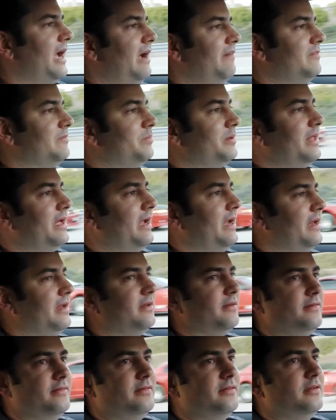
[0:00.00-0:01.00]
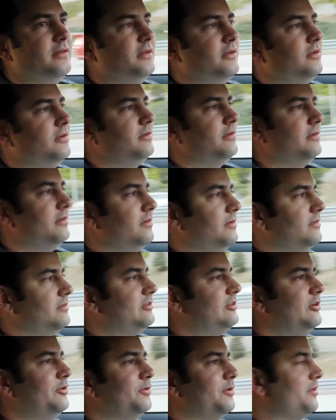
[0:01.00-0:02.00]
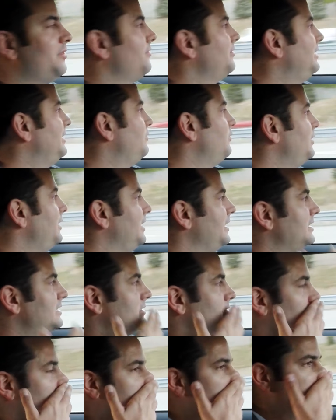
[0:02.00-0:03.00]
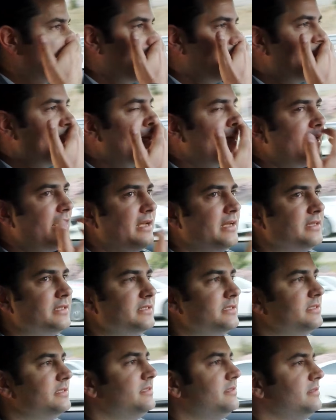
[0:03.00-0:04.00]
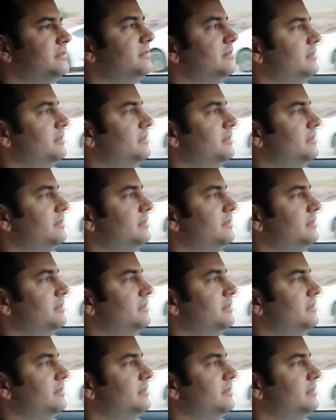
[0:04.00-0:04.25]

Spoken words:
I haven't played in 2 or 3 weeks, which I think is